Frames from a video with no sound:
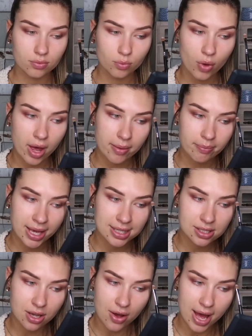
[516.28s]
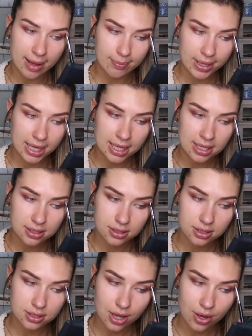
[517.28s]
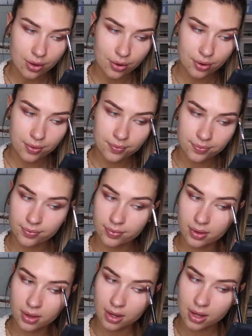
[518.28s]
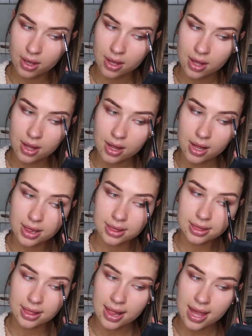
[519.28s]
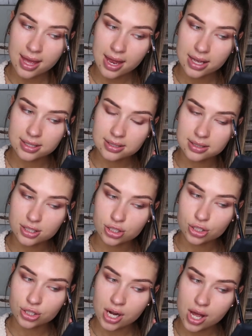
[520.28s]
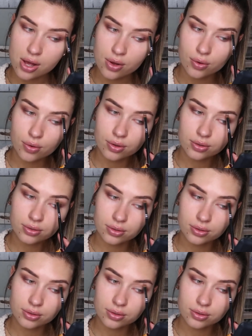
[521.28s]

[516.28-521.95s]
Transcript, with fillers: what makes y'all happy. So let a sister know.